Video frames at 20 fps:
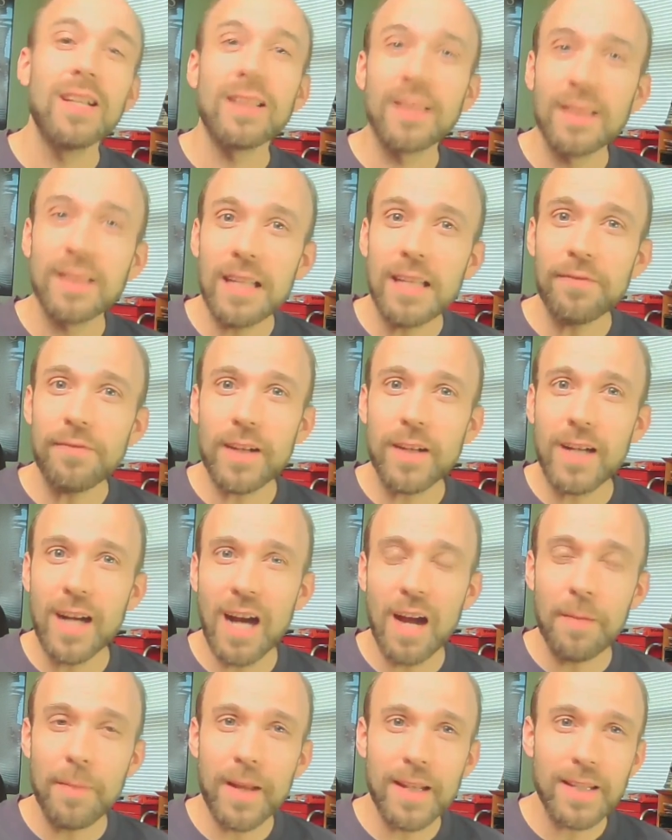Leave a
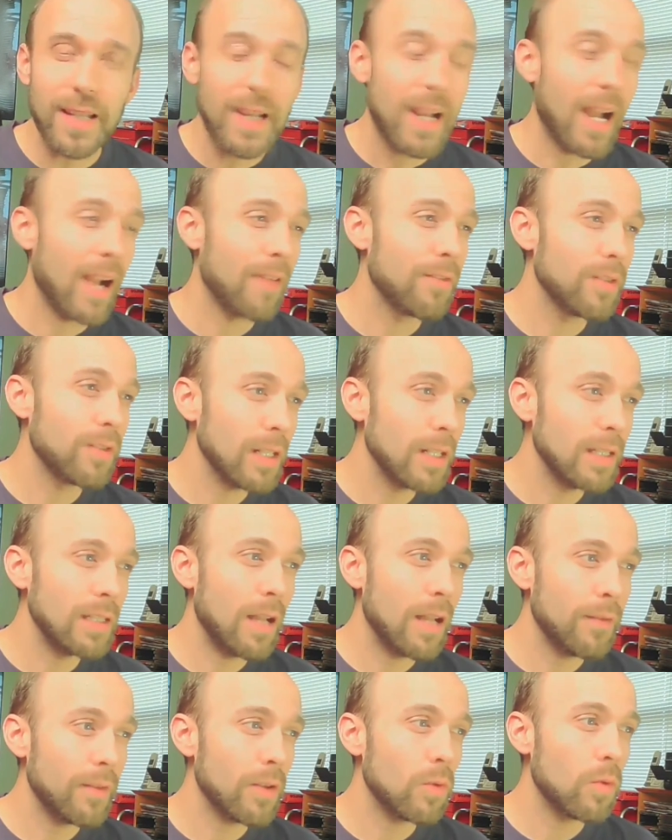comment. I really
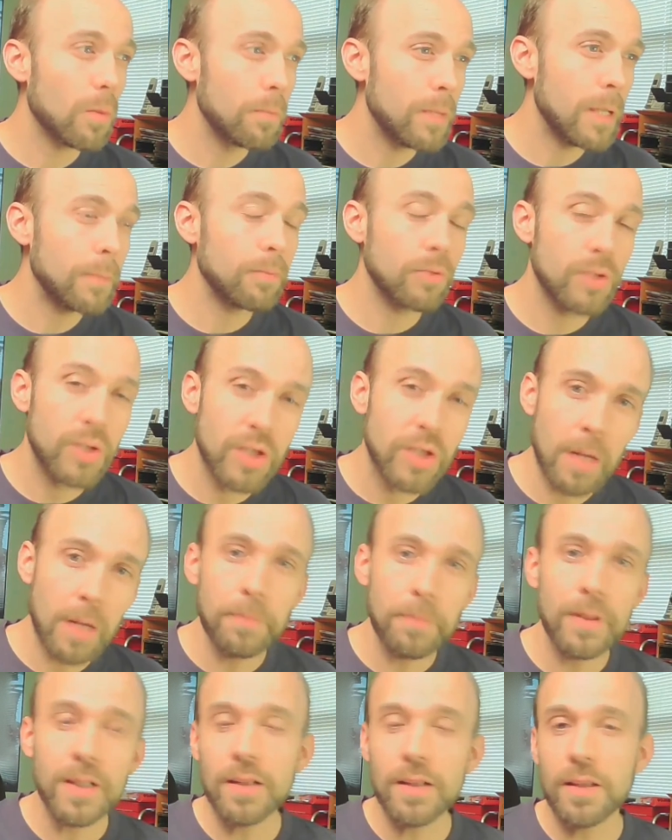love it when people
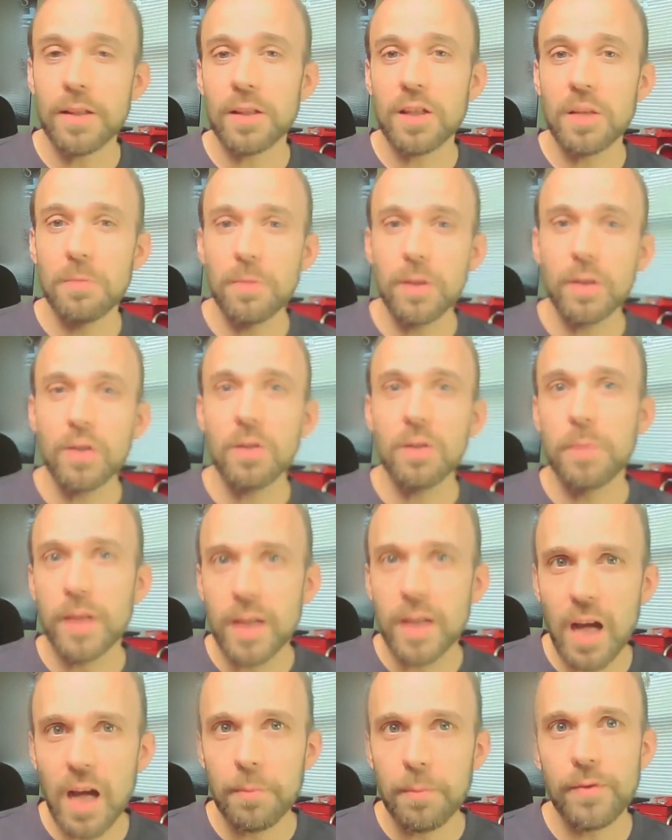jump into this community and
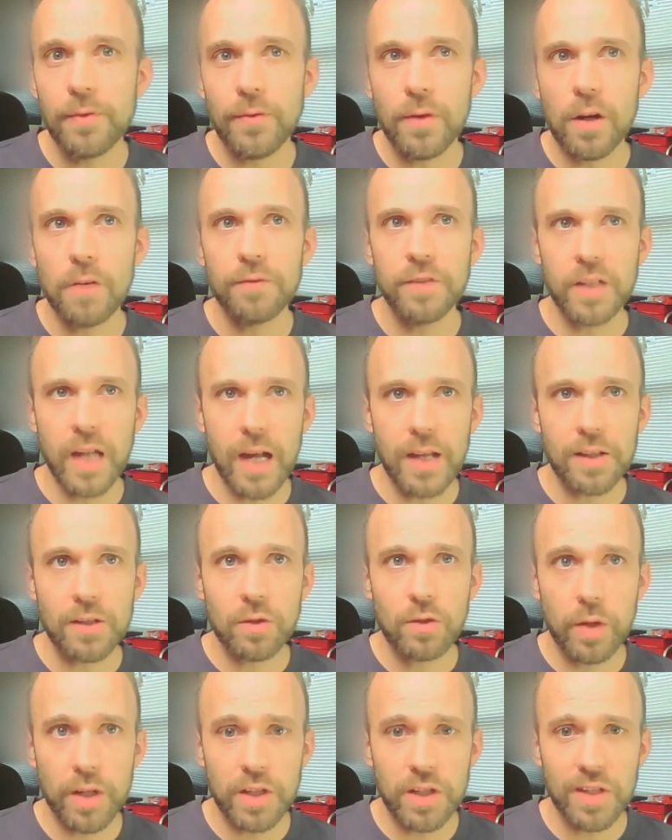become involved and ask
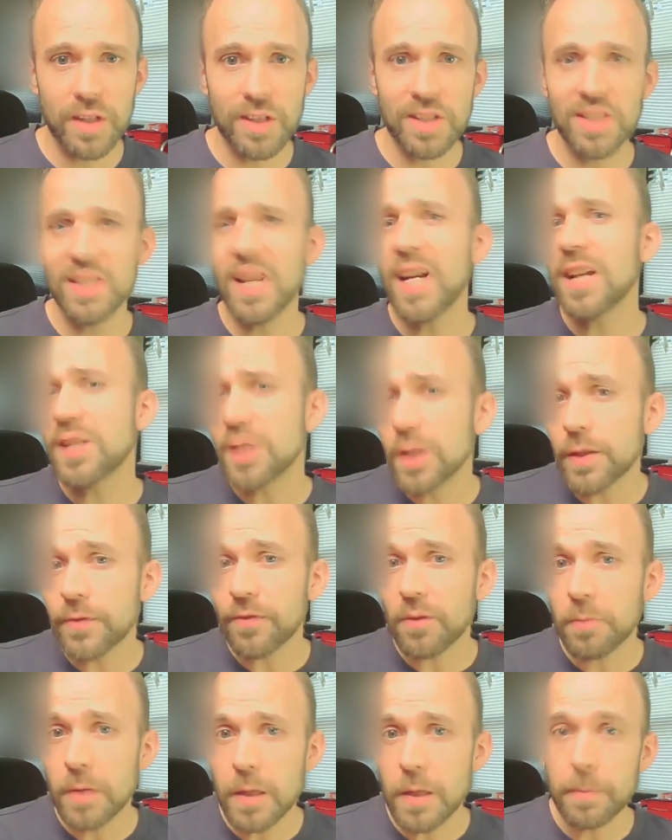questions, and not just
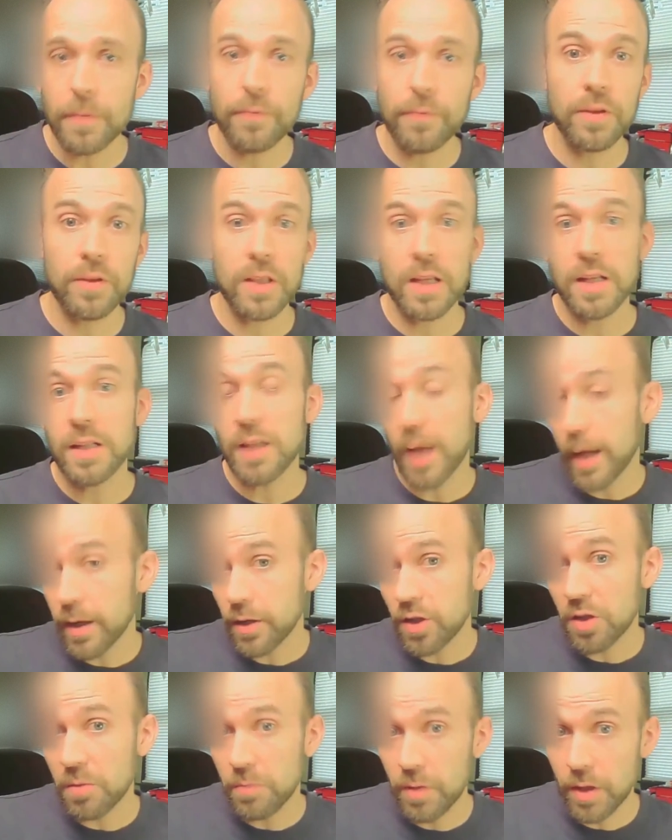for me, but for the entire
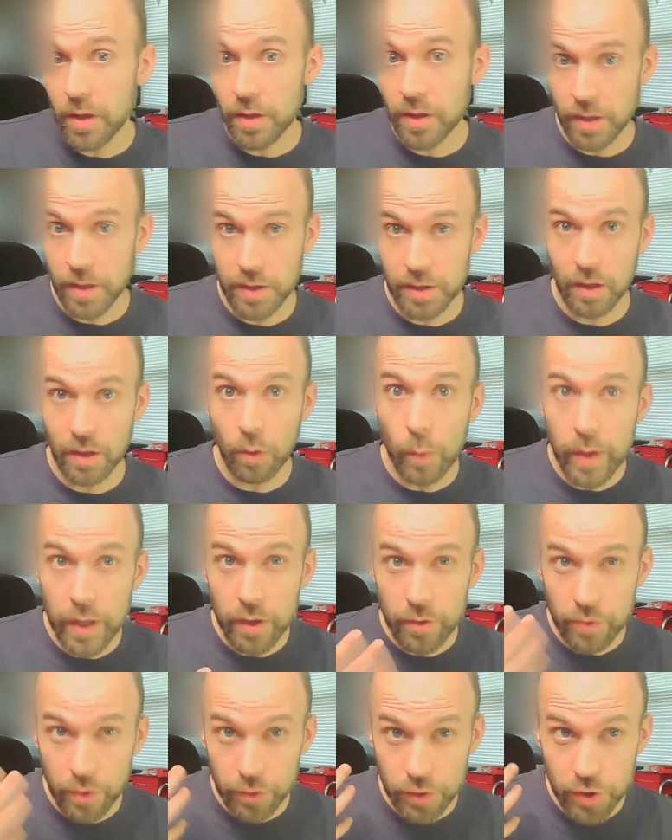community, so that we
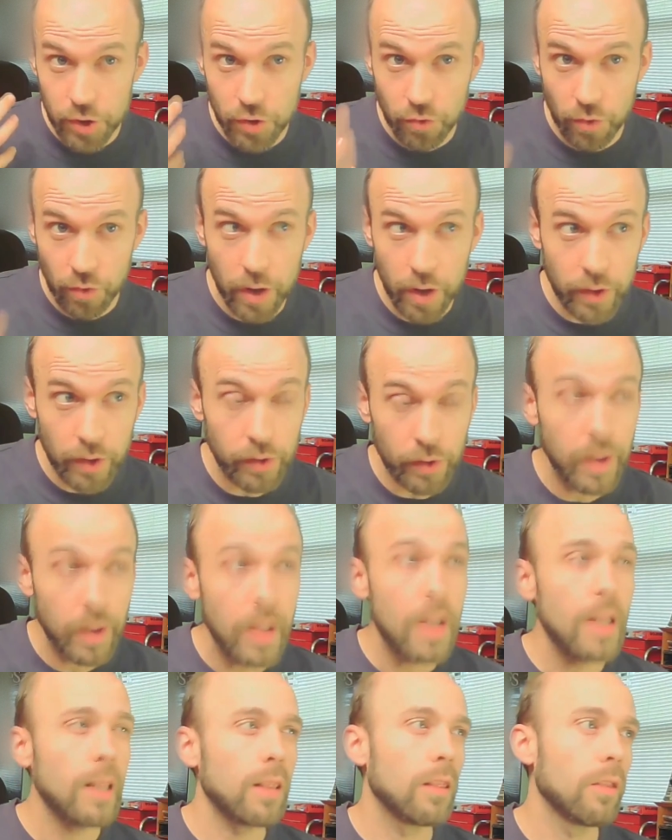can grow stronger,
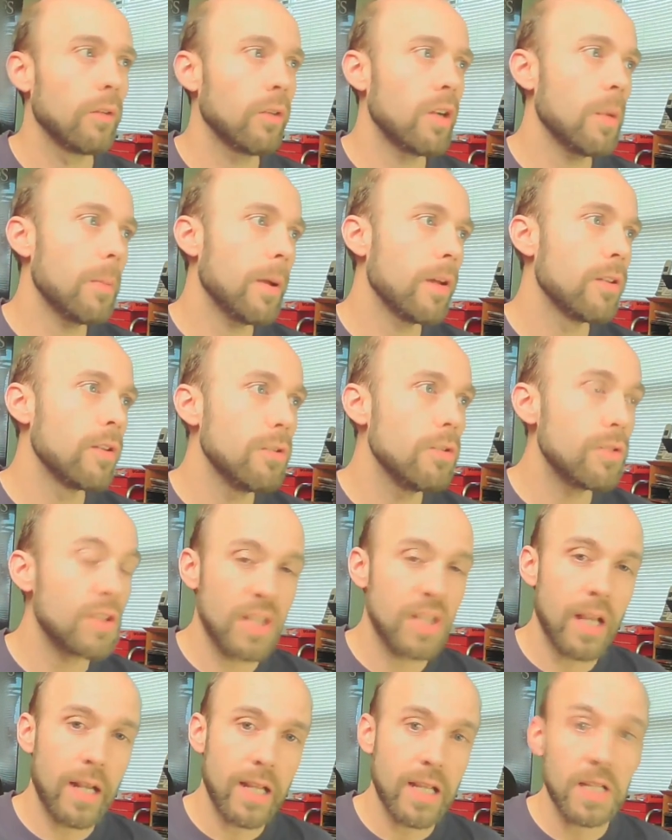learn about new
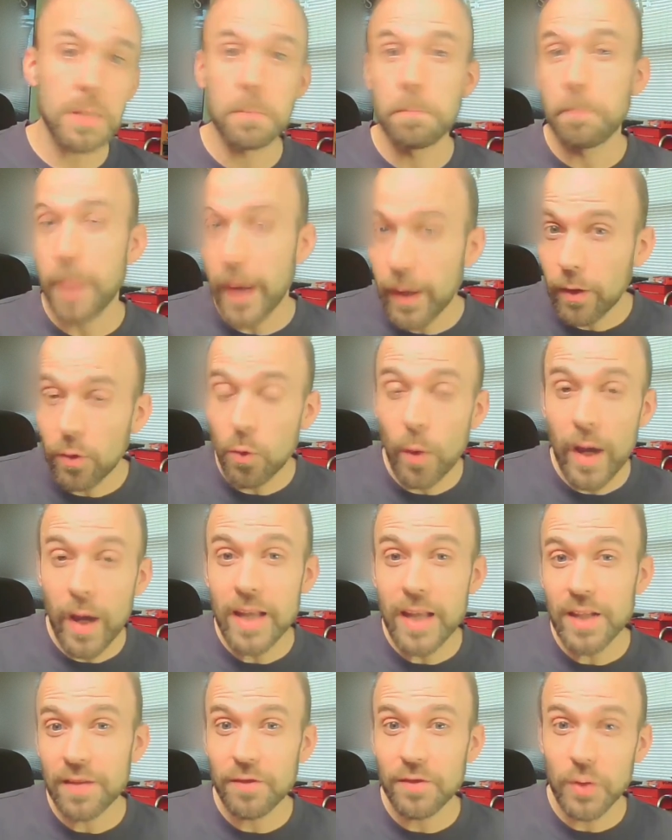settings, better
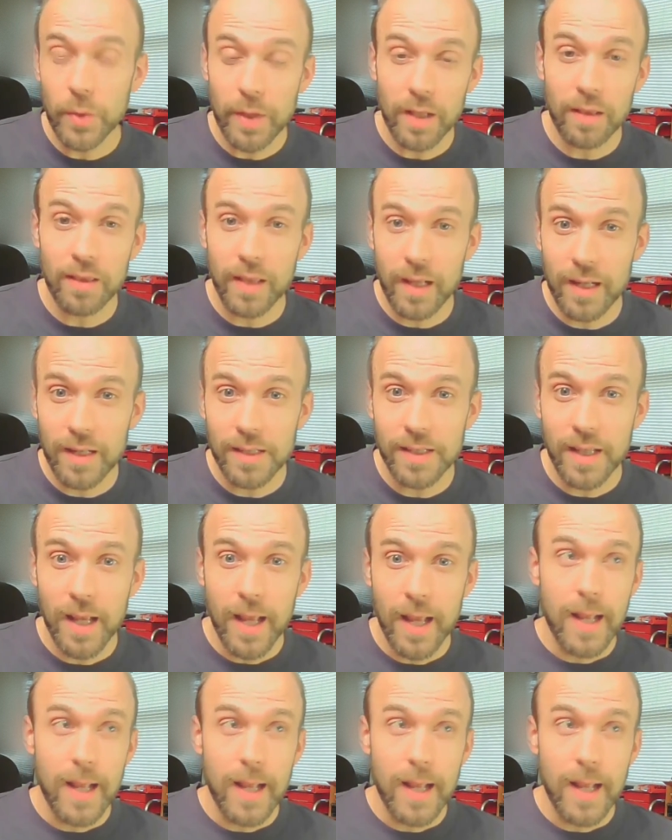ways of doing things,